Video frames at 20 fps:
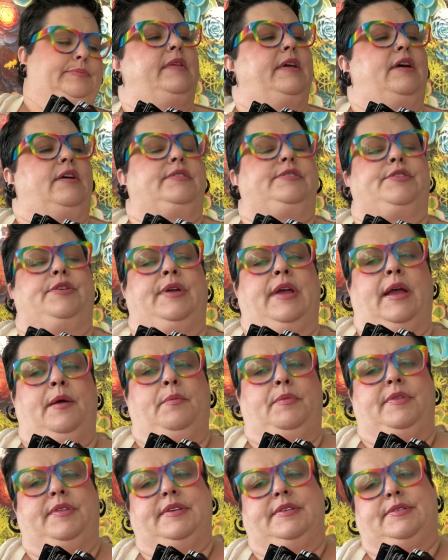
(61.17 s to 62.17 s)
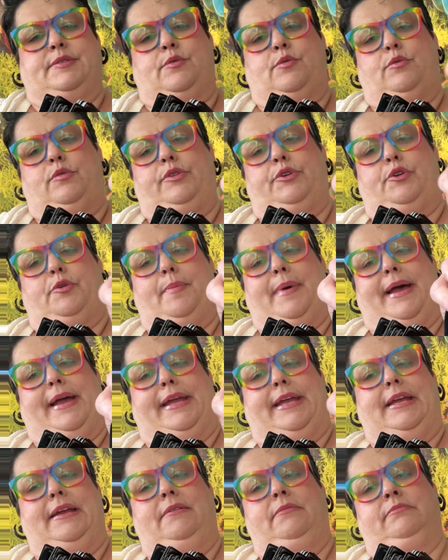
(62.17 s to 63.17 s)
They also came with this cool little
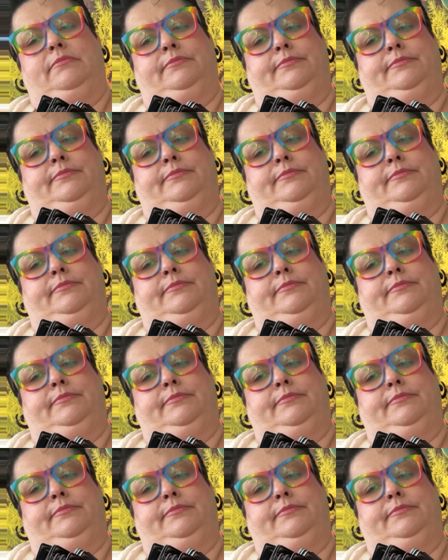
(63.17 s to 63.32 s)
baggie.